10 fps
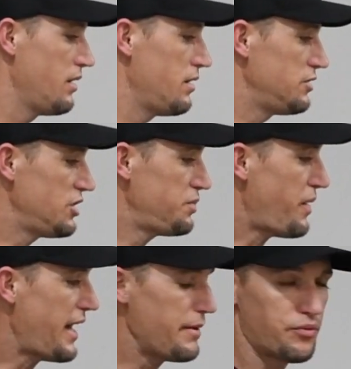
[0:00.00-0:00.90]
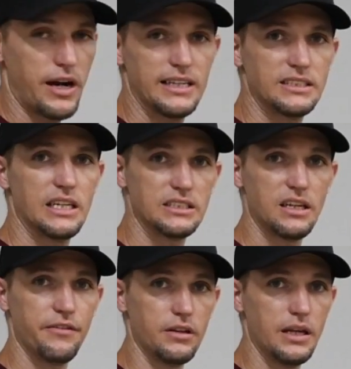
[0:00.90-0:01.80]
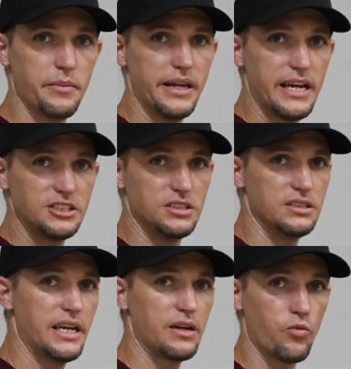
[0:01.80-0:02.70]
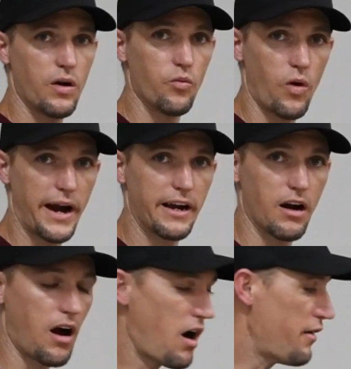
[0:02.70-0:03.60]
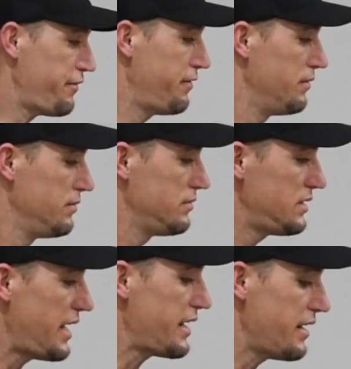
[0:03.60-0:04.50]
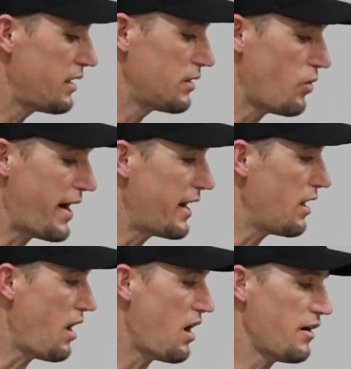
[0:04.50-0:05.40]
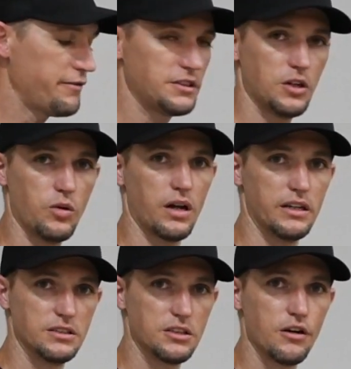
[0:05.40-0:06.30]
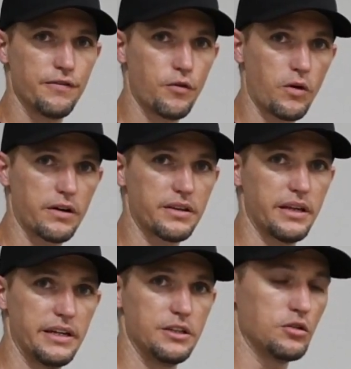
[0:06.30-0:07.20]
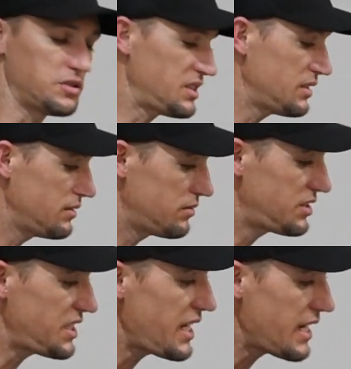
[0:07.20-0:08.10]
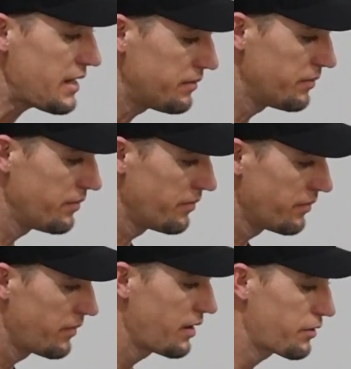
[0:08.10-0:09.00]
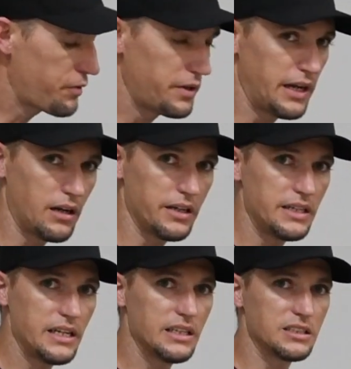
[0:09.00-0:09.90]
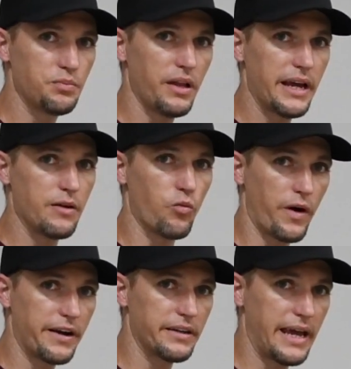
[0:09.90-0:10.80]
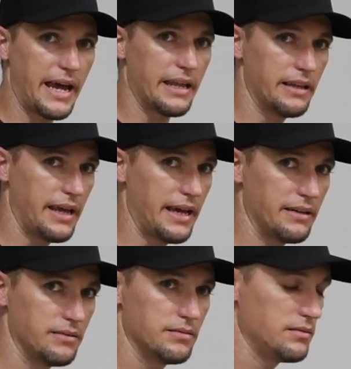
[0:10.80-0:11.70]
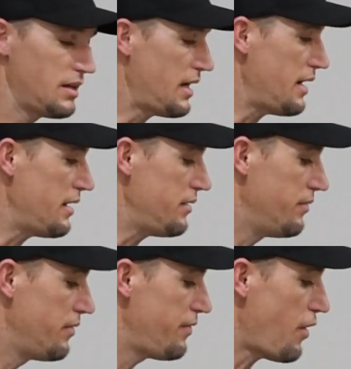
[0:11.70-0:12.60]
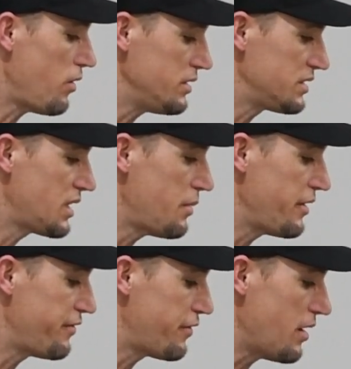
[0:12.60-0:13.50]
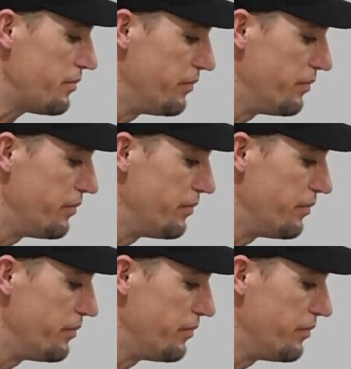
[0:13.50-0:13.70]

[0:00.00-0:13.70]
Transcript: Just by process of elimination. Take one wire off, take another wire off, so on and so forth, and you'll see through the LED display where that fault is coming from.